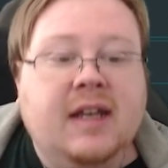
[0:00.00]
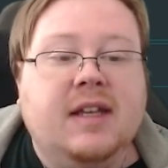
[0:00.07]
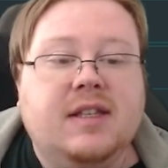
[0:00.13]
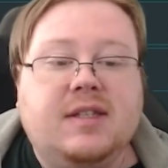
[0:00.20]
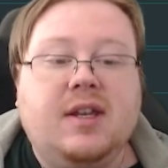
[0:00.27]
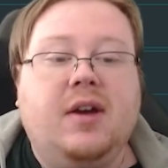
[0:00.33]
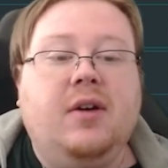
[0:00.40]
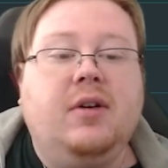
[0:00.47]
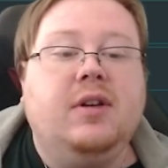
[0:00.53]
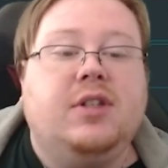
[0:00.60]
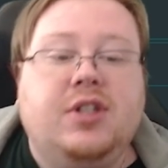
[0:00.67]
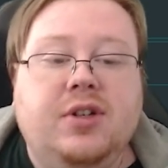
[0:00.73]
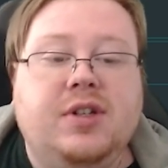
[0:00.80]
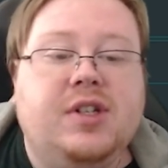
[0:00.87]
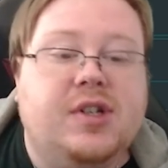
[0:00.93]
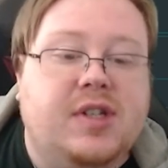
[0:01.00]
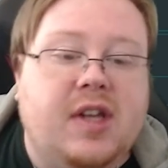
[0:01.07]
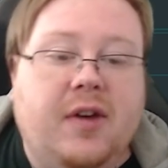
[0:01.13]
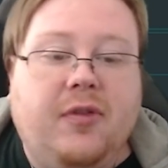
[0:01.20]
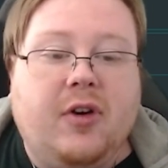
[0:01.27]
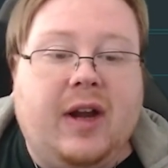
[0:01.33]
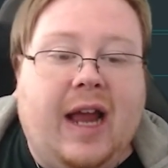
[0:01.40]
So choose
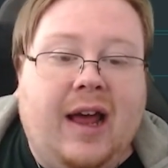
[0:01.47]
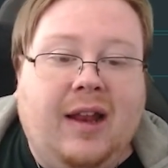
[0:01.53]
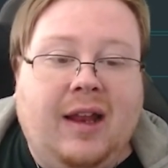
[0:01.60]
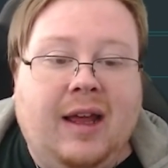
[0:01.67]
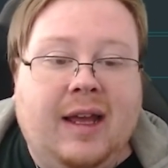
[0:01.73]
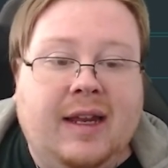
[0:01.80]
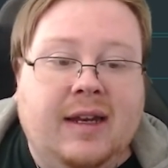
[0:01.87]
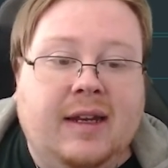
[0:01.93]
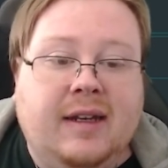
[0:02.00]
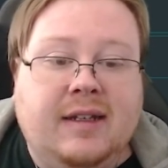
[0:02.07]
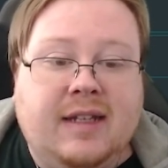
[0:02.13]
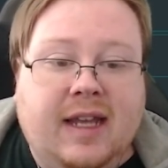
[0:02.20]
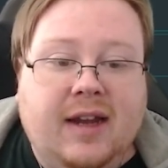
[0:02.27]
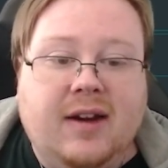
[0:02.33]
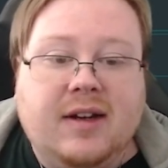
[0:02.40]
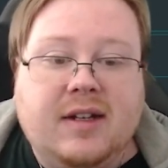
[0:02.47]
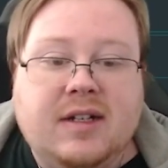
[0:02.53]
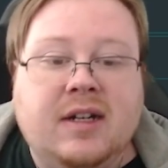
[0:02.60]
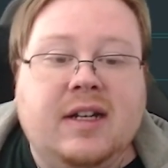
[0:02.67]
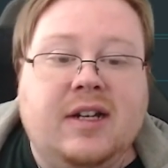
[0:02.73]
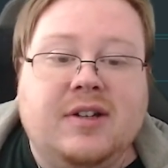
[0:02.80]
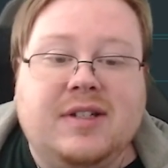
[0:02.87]
yourself or an ally
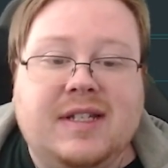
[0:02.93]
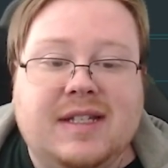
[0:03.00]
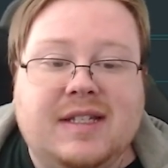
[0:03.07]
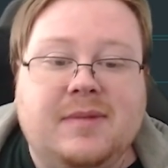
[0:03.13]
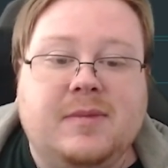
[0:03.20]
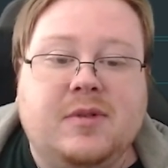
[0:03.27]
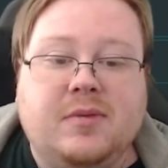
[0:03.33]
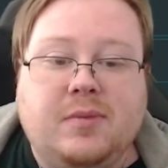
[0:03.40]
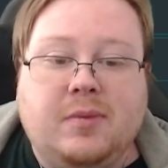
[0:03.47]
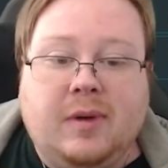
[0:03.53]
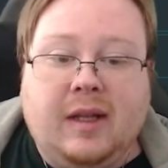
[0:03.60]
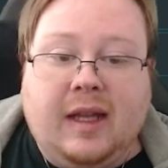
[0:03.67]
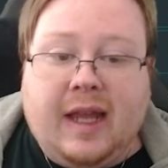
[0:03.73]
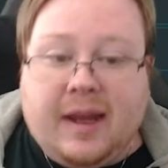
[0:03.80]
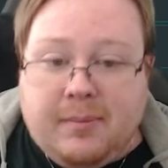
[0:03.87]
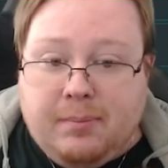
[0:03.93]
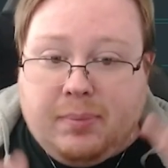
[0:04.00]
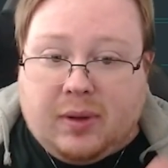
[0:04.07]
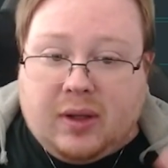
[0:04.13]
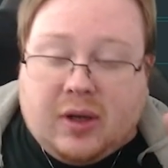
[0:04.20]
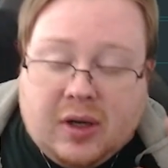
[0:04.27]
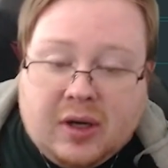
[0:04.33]
character. Your systems relay
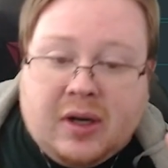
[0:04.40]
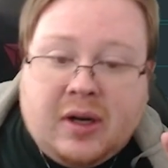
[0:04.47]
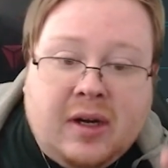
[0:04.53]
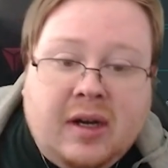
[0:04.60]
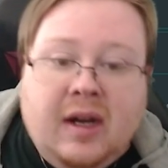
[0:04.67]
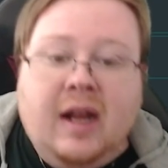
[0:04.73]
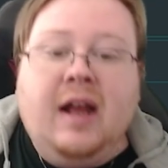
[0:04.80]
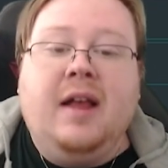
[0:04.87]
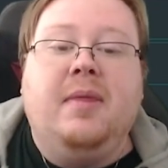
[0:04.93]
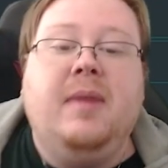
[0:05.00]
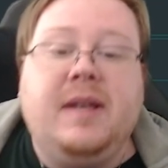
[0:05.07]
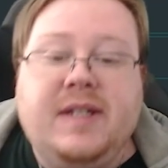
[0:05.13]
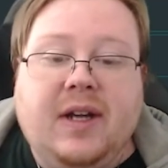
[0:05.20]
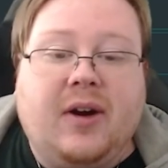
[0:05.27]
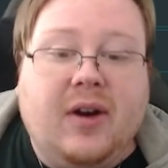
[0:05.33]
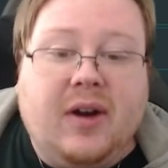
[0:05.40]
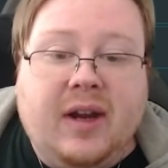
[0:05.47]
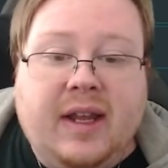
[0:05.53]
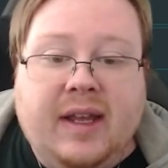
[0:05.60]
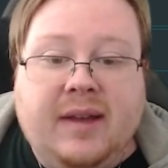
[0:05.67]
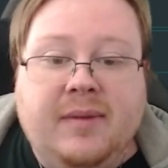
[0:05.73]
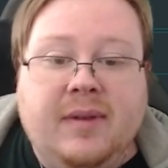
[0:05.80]
blur the
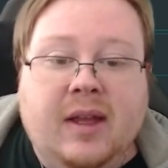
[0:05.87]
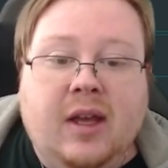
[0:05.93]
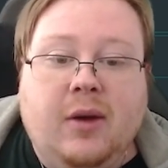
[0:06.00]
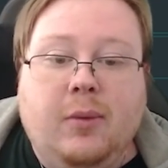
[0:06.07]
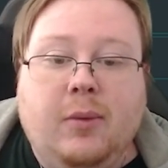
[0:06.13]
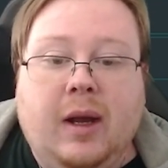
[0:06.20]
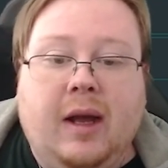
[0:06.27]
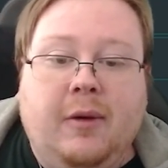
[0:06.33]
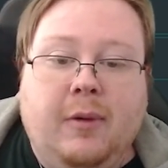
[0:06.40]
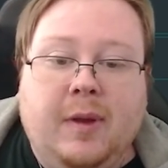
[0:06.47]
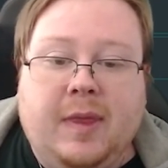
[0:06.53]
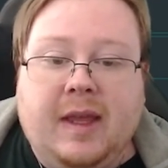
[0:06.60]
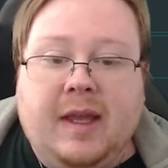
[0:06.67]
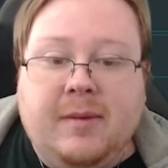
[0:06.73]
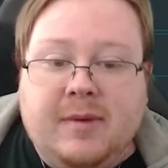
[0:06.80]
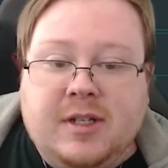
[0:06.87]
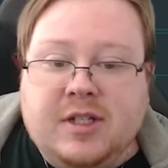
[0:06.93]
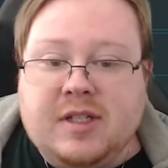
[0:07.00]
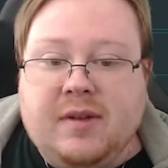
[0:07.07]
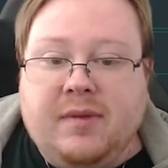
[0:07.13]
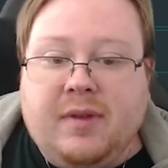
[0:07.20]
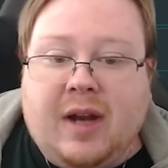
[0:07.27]
target with
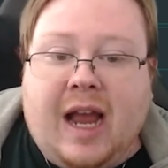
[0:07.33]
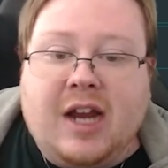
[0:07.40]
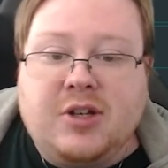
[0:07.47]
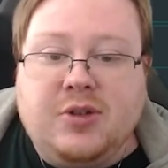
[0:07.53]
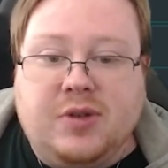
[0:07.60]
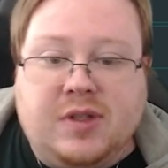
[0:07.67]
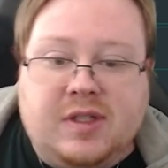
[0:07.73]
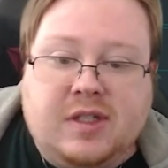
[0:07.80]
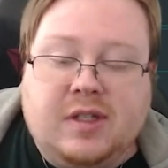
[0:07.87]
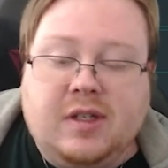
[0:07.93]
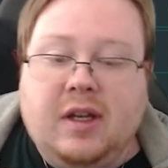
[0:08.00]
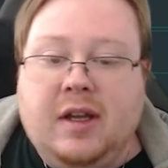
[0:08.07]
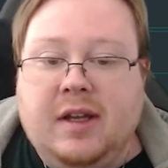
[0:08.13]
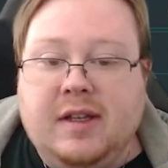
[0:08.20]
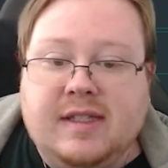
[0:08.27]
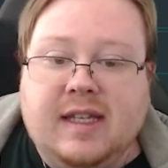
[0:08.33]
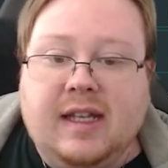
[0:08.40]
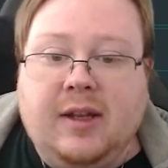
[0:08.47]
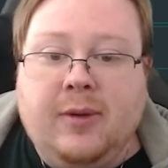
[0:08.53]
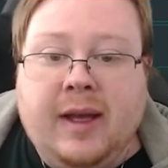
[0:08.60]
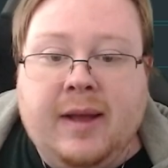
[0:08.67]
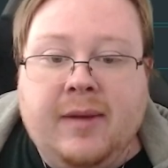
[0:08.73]
images of their actual
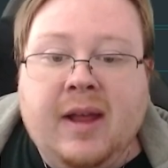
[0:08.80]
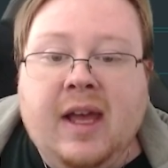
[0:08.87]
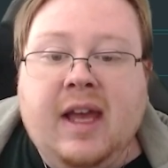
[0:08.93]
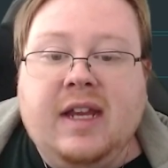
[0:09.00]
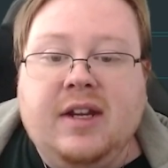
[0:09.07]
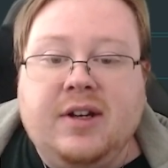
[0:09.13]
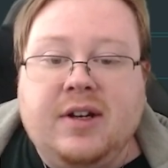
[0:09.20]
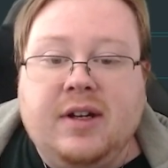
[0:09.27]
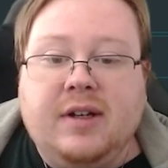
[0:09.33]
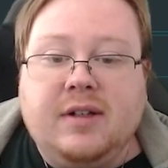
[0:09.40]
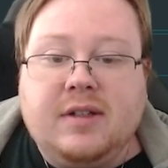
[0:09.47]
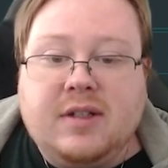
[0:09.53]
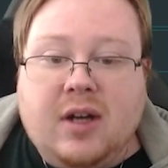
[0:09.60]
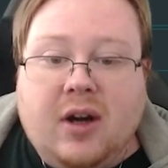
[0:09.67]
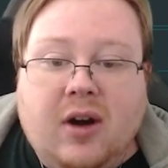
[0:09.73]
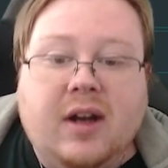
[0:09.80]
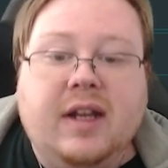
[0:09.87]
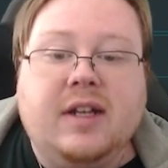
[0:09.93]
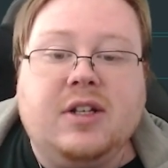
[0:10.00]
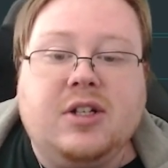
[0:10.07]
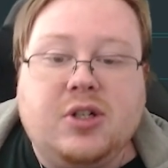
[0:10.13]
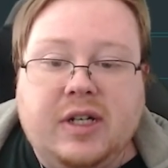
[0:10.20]
silhouette. Your
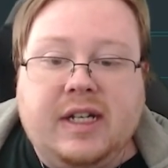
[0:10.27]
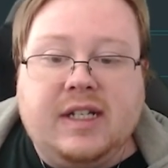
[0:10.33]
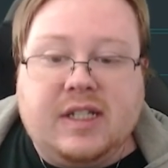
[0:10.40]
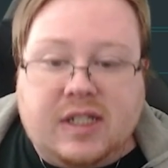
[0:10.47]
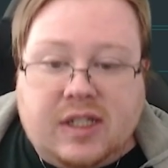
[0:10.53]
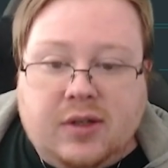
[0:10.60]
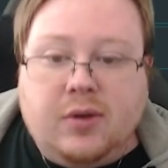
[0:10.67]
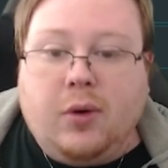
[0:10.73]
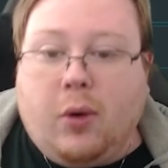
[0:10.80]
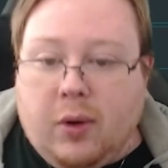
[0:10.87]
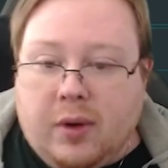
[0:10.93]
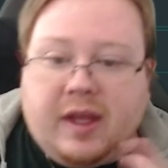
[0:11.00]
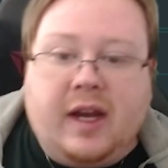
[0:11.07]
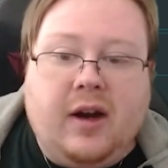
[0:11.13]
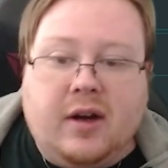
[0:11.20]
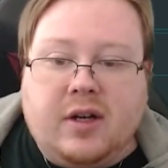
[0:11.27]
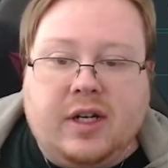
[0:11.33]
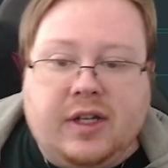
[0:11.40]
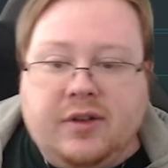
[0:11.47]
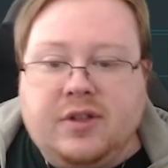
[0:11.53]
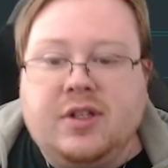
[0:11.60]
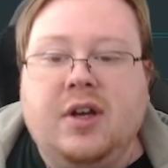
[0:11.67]
target treats you or the character
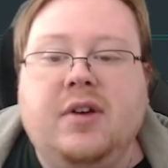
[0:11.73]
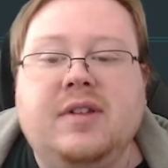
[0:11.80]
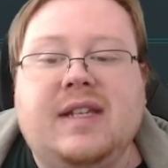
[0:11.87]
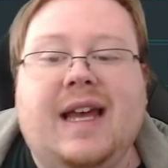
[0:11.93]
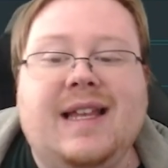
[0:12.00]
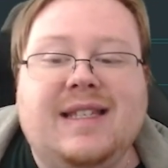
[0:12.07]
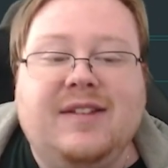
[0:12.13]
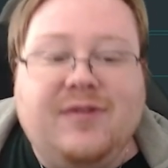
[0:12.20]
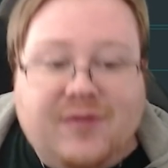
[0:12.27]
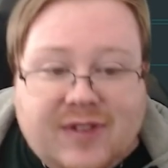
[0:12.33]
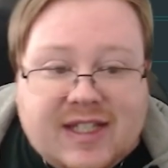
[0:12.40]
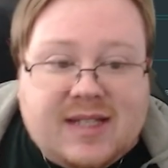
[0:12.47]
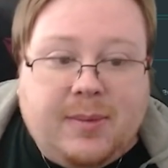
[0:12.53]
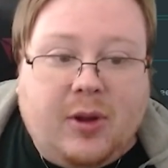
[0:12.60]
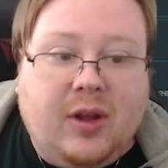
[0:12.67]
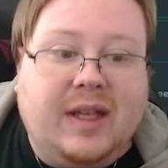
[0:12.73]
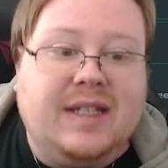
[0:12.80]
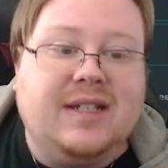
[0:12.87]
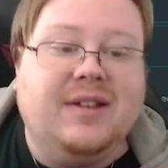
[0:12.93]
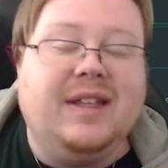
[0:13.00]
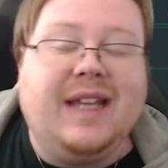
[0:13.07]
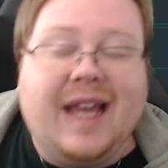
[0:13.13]
you chose as invisible
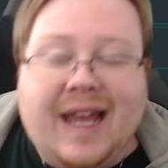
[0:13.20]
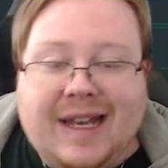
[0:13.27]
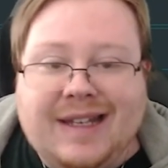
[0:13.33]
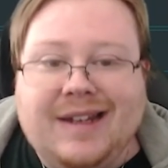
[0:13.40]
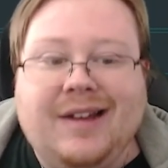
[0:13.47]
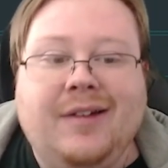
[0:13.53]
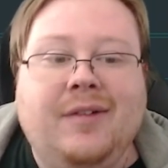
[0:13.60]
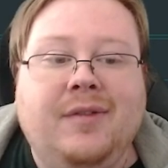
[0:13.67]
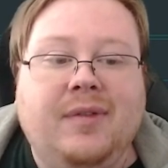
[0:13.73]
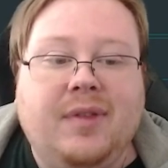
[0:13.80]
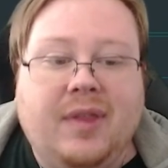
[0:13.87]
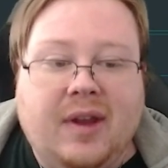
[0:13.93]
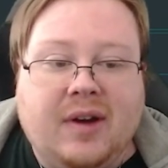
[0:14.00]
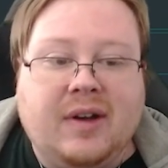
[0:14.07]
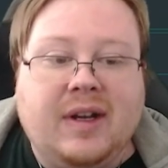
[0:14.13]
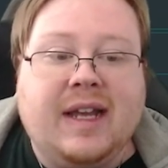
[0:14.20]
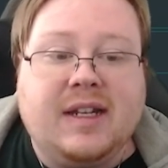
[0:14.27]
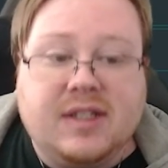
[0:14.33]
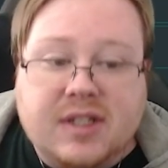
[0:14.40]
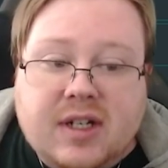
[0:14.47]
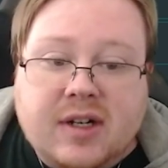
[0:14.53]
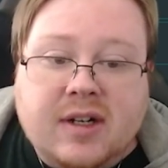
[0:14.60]
until the end of their
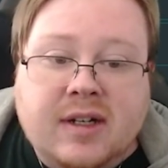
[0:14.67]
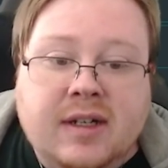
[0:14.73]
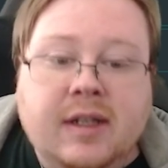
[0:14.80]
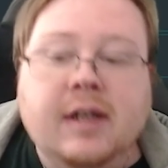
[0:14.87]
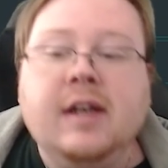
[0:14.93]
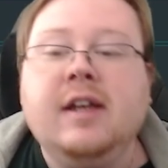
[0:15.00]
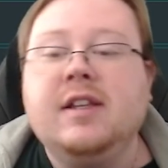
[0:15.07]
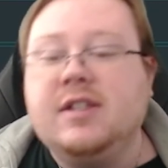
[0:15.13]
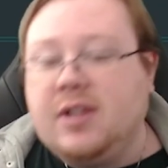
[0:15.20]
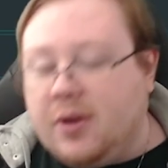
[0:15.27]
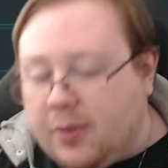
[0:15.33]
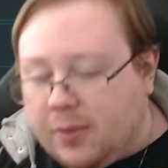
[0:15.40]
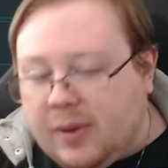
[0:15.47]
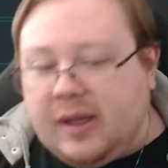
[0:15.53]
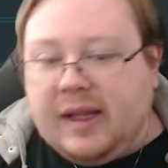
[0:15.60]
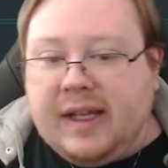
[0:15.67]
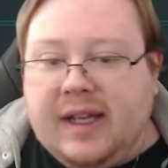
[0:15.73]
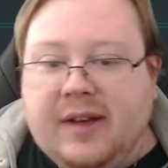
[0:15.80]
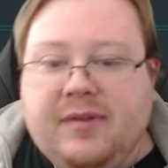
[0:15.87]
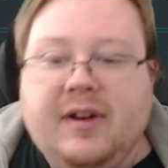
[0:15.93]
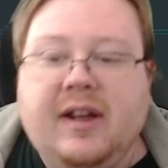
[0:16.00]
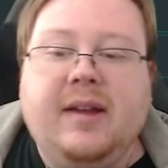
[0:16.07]
next turn. So really
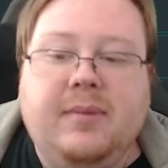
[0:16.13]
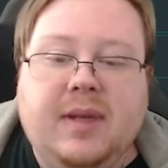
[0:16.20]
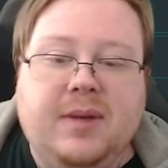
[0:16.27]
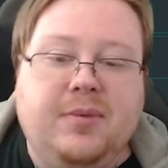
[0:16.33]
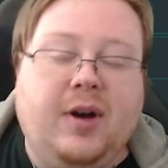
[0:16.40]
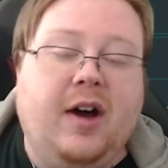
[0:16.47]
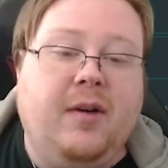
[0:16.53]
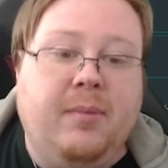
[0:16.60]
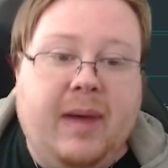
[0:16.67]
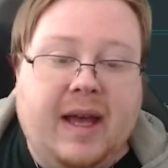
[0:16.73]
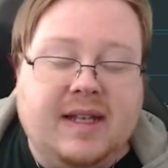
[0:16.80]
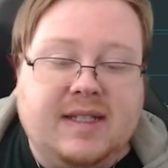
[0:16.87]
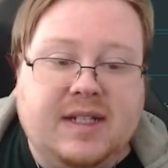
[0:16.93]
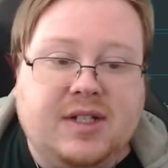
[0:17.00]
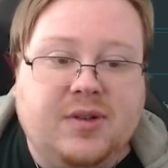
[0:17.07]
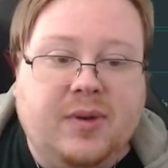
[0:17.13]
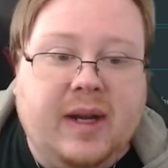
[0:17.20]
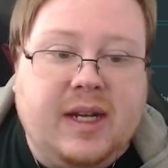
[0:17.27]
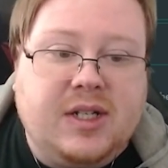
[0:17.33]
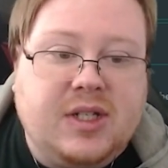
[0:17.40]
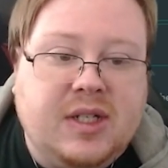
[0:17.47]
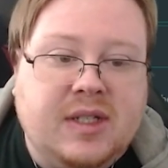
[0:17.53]
good for getting people out of bad
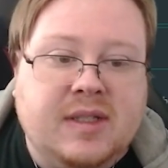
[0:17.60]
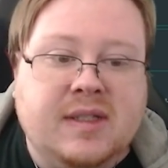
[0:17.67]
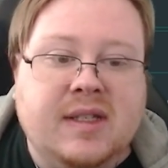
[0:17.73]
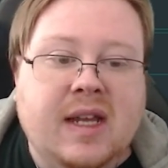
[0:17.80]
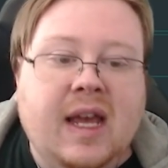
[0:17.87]
situations.